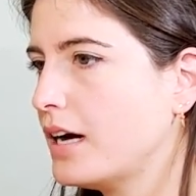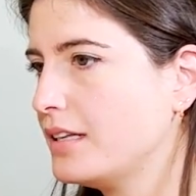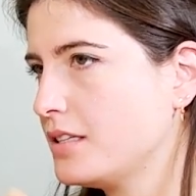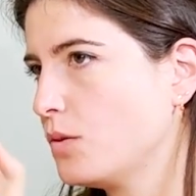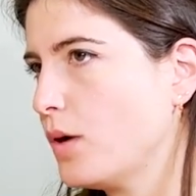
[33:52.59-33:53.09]

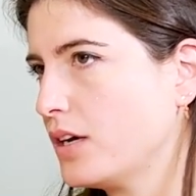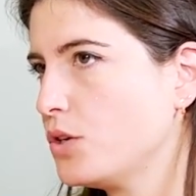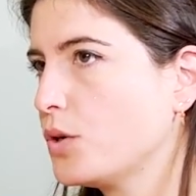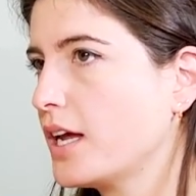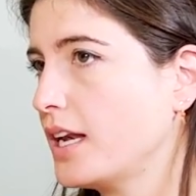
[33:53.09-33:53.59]
until when
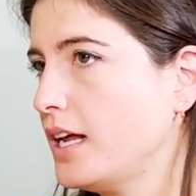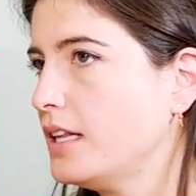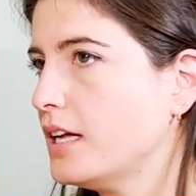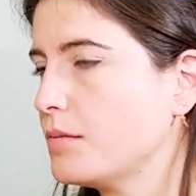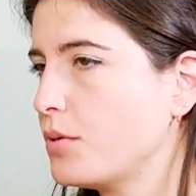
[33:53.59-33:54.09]
you can
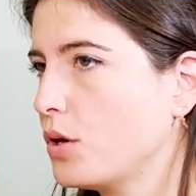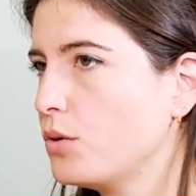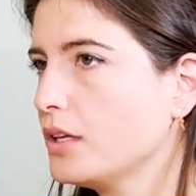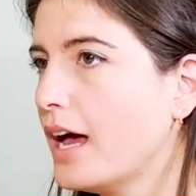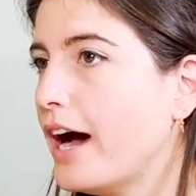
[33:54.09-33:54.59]
eat that product.